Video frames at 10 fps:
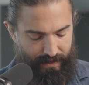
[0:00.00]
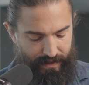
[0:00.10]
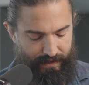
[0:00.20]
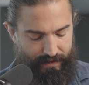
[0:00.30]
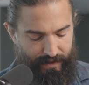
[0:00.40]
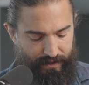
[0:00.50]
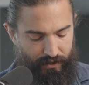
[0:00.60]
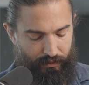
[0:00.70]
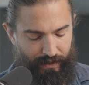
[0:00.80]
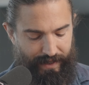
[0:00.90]
is
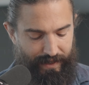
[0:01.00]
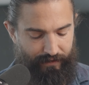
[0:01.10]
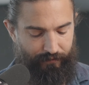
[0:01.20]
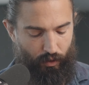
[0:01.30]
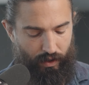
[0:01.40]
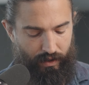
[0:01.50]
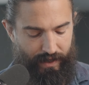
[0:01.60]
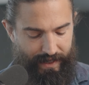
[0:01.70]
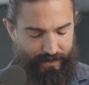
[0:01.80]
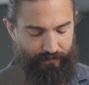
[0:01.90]
to get it for
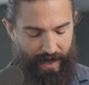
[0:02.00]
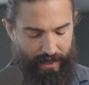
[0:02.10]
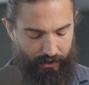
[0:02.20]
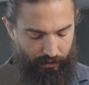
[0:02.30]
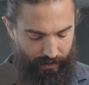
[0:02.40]
its value.